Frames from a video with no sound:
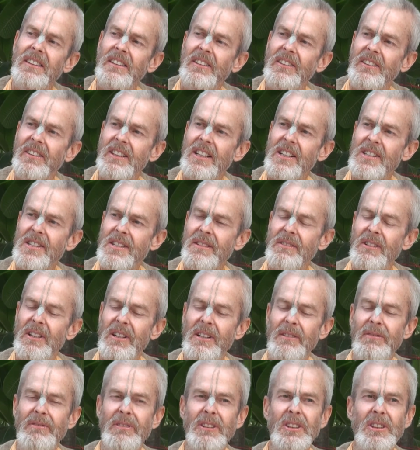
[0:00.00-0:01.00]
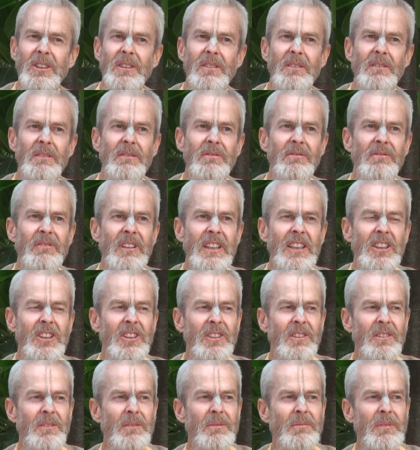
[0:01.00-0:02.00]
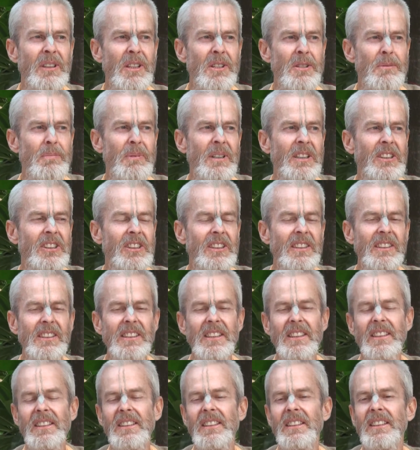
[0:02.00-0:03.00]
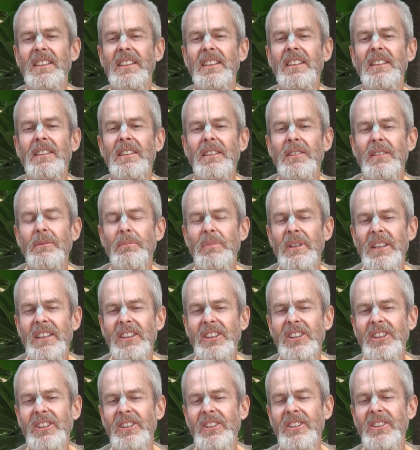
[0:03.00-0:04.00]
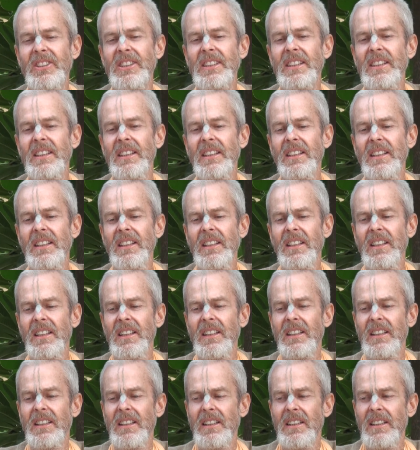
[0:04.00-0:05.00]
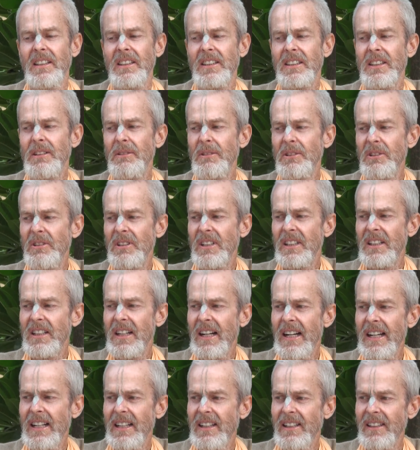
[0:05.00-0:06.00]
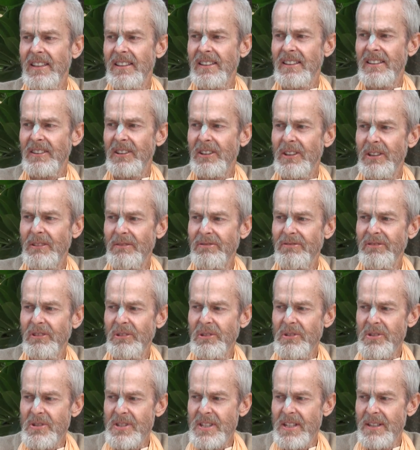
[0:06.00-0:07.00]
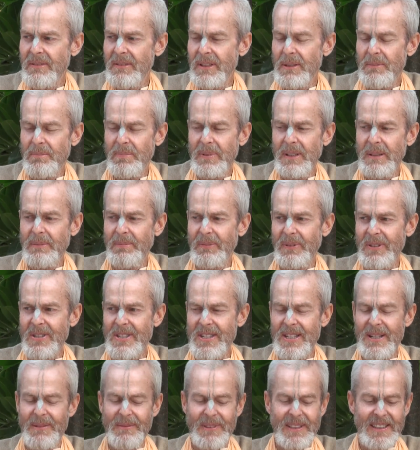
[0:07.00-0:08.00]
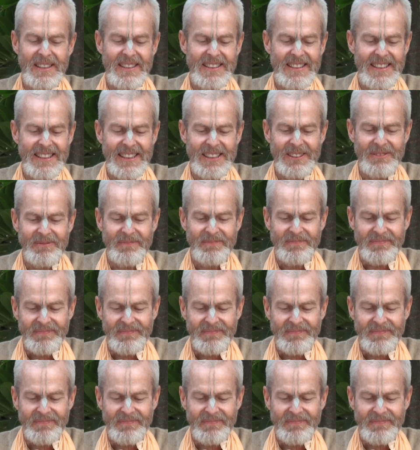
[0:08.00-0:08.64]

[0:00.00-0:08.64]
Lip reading: All kinds of artificial facial expressions and postures. So we're good at hiding. You can fool some of the people some of the time.